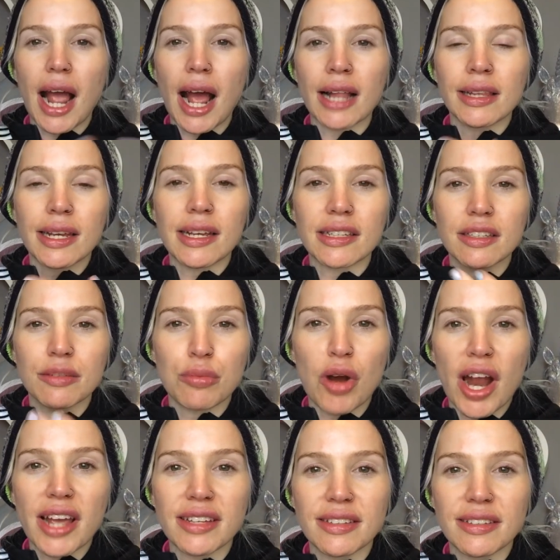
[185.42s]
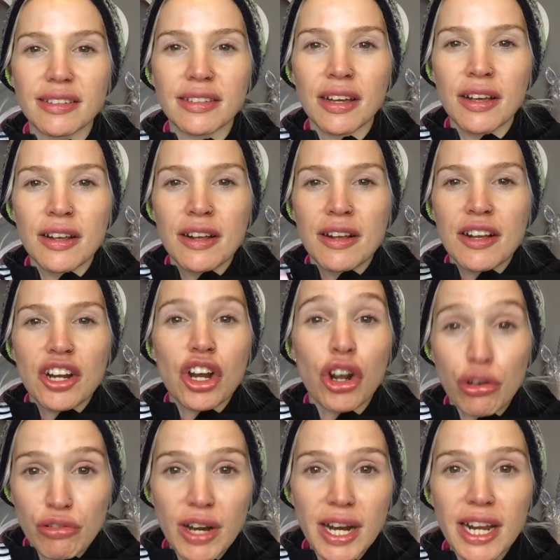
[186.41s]
AliExpress
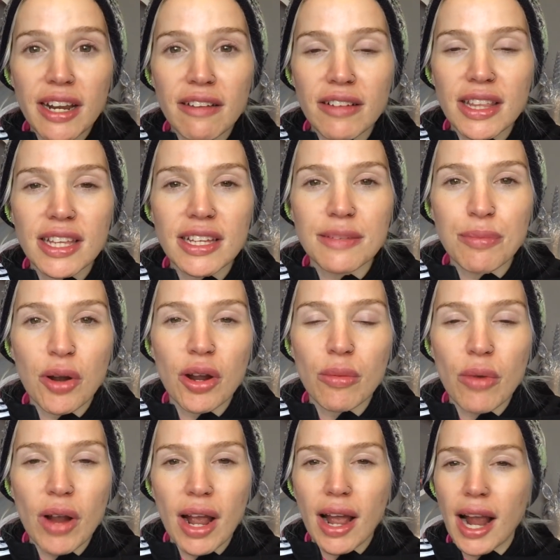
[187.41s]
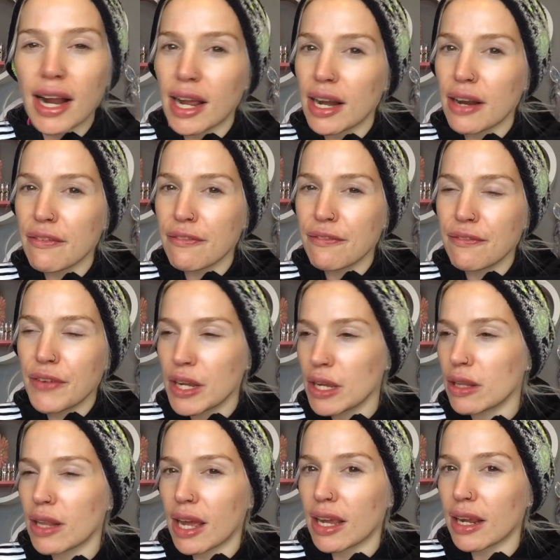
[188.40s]
career at this point where I kind of
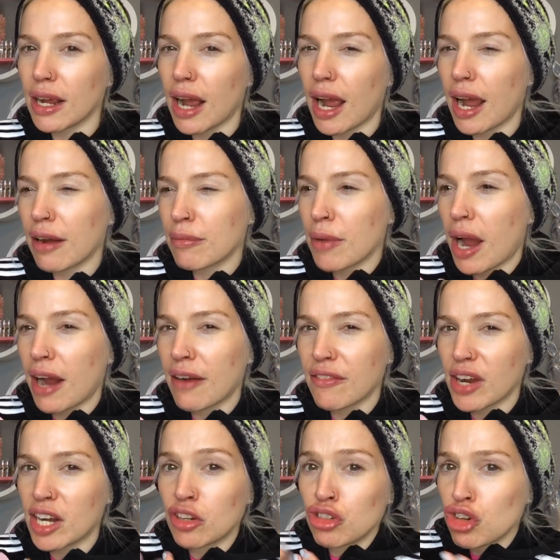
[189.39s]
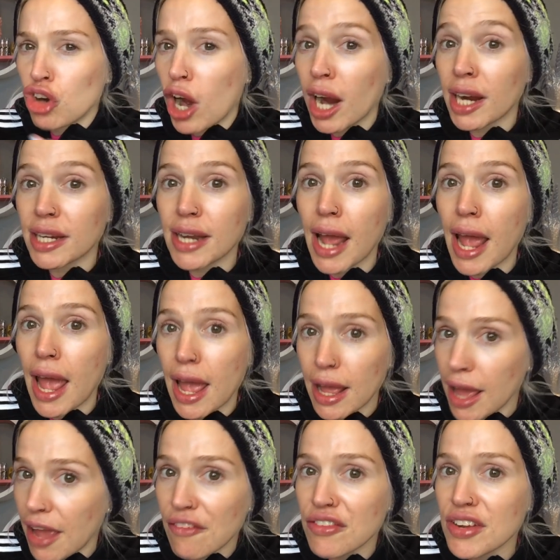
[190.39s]
feel like I've, I've kind of tried
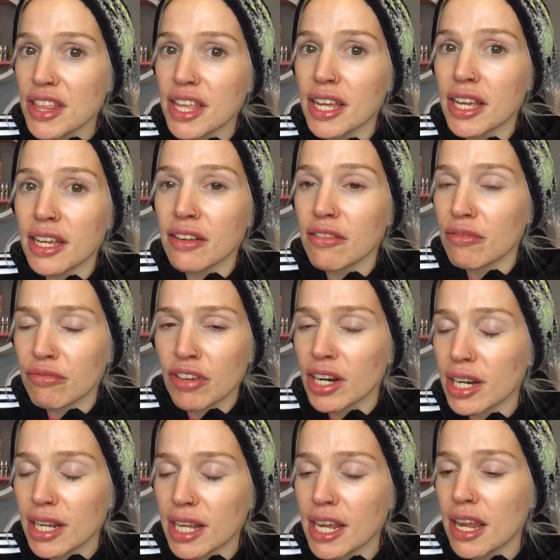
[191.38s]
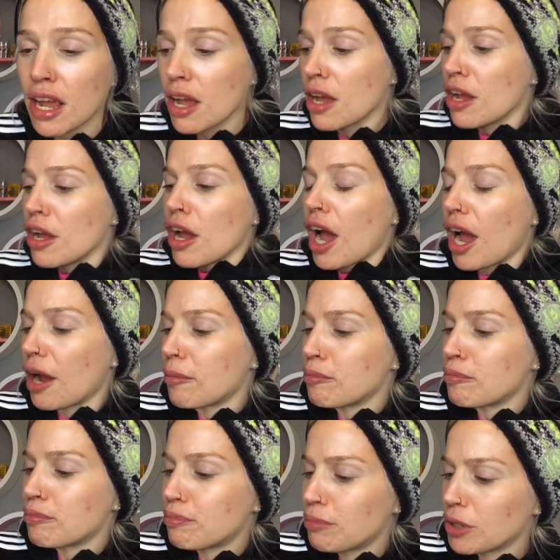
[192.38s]
everything really.
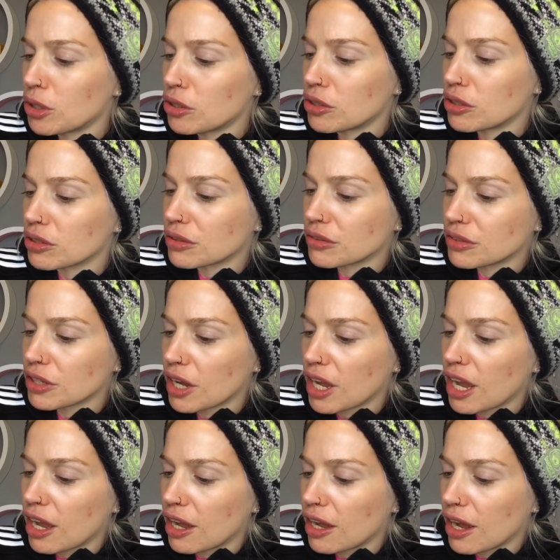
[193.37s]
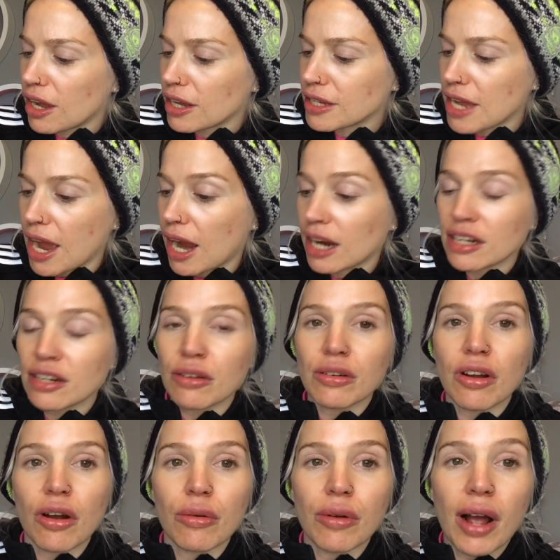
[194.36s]
Um, but uh, yeah, I
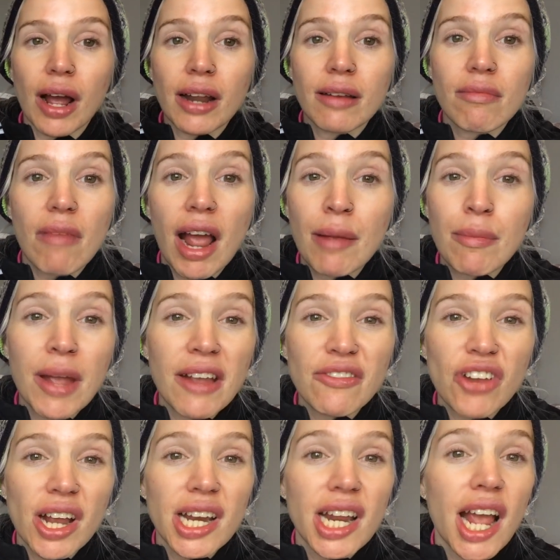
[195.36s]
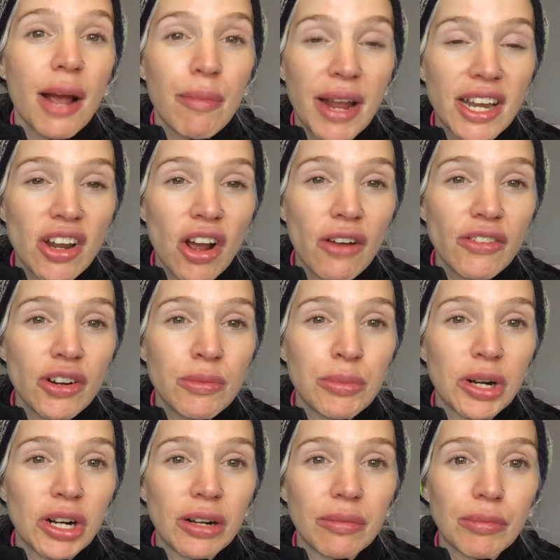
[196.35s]
don't know. And I may have tried it, I may not have
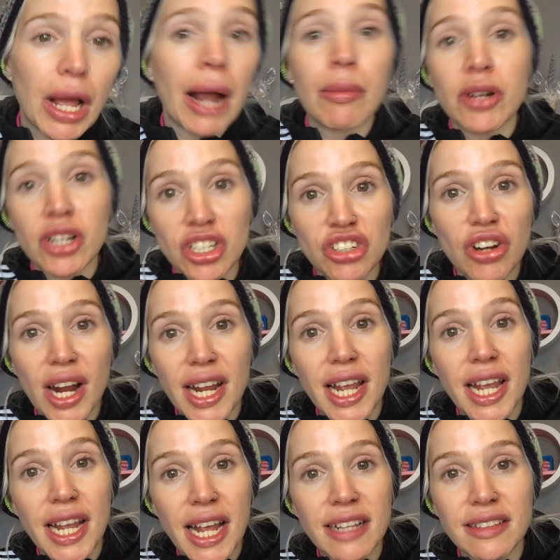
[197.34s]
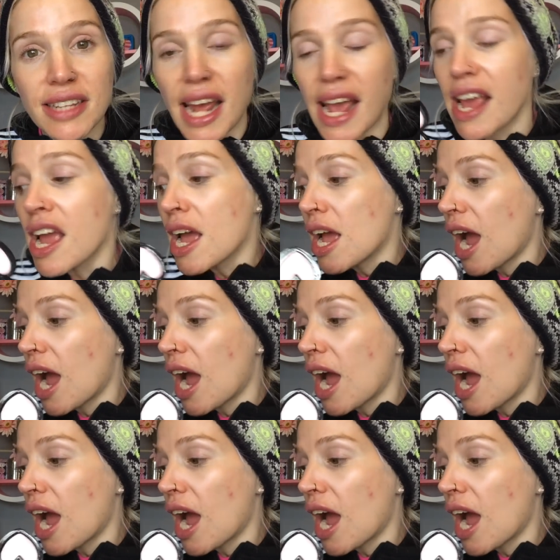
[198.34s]
done, but I'm going to try it again today.